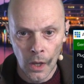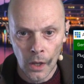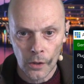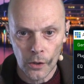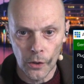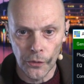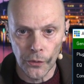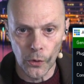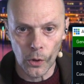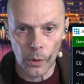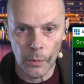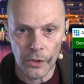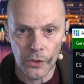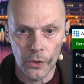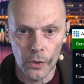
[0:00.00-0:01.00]
The
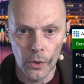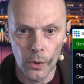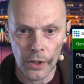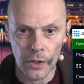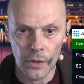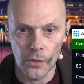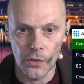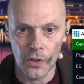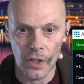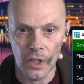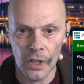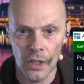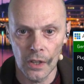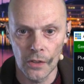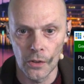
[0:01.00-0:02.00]
format you're going to see
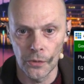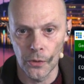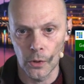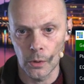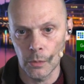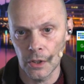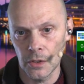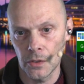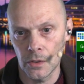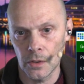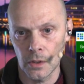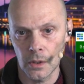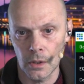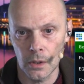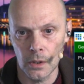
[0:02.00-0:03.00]
is a format
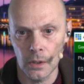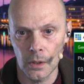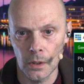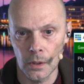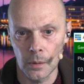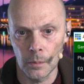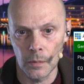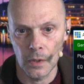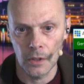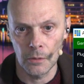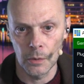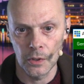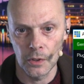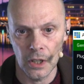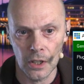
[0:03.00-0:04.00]
I've been
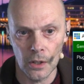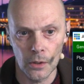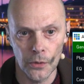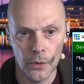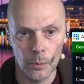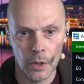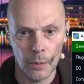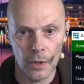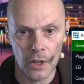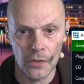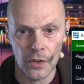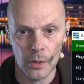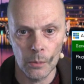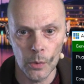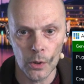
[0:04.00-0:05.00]
taking for my
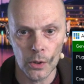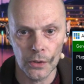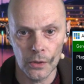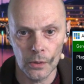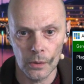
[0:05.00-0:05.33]
mixing board.